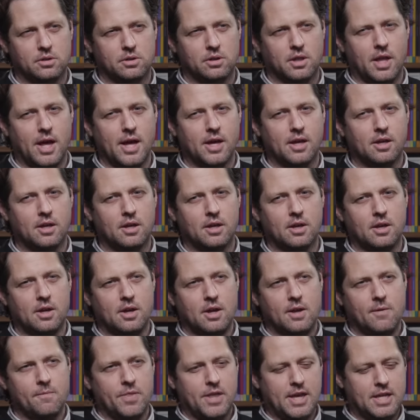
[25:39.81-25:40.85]
Like,
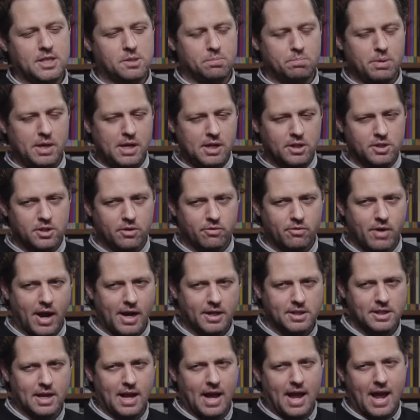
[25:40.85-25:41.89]
it's being
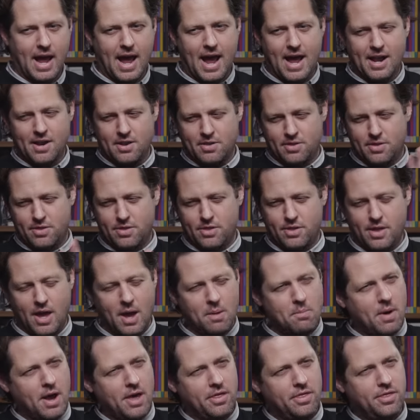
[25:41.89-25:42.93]
directed at
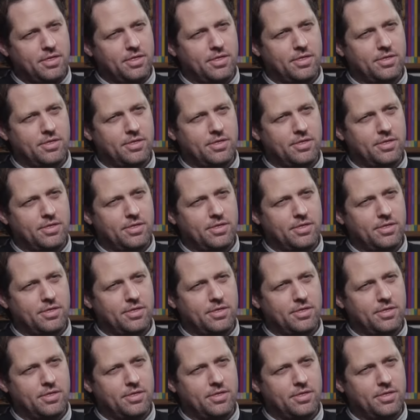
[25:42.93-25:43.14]
them, I th